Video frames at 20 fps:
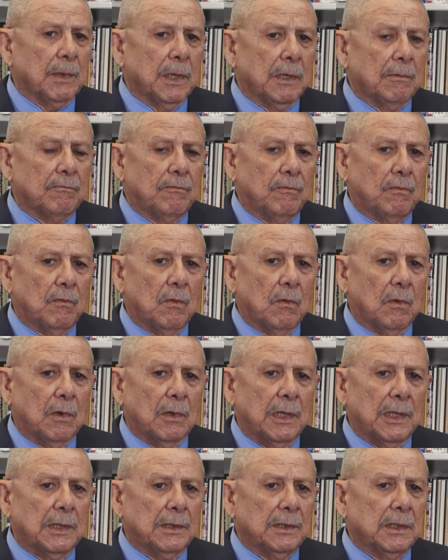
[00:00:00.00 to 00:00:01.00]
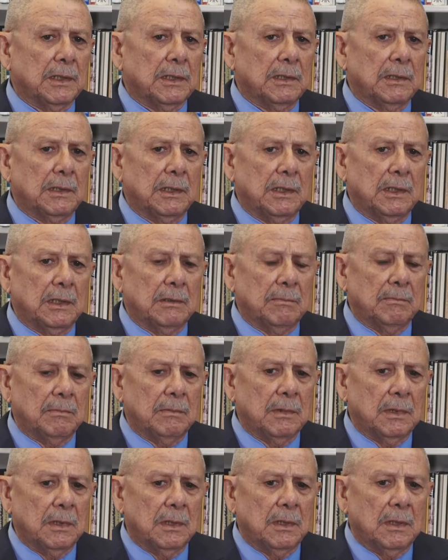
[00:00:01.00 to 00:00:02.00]
and for uh, the, the,
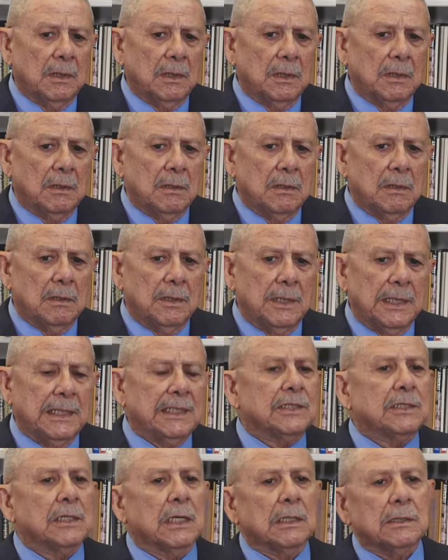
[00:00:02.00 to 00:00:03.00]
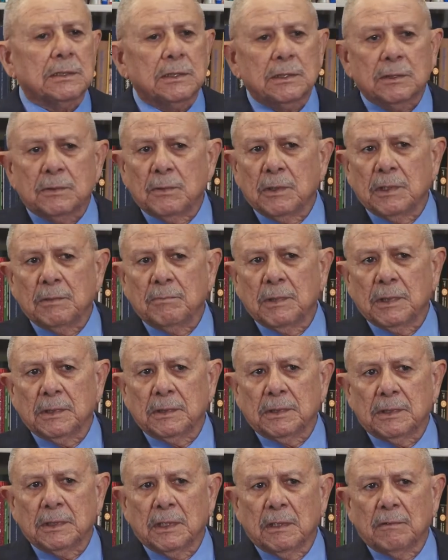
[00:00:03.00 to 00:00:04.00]
the, just
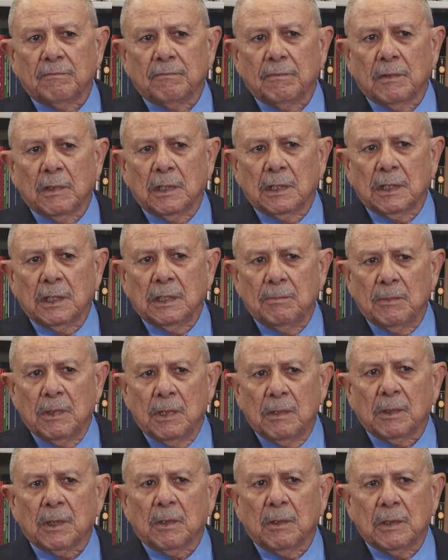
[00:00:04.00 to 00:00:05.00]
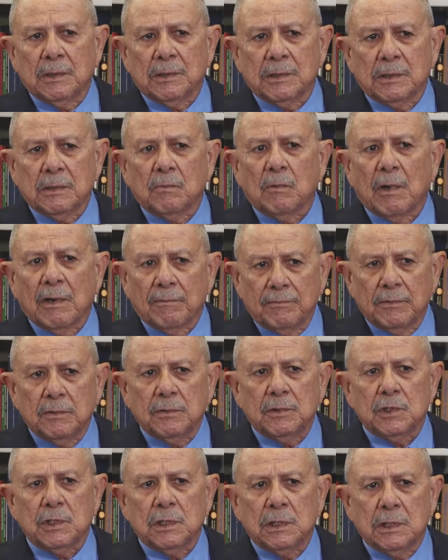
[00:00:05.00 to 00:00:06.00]
treatment of uh, immigrants and
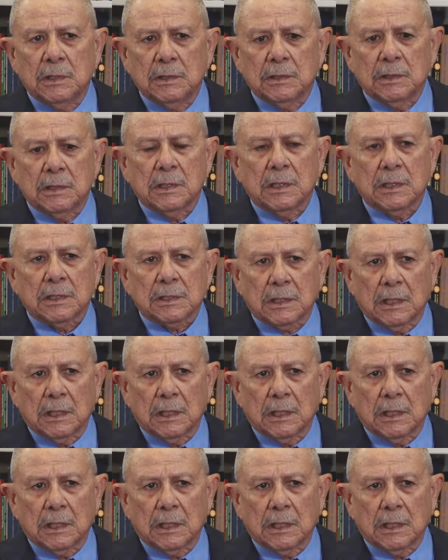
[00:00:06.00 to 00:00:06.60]
refugees in this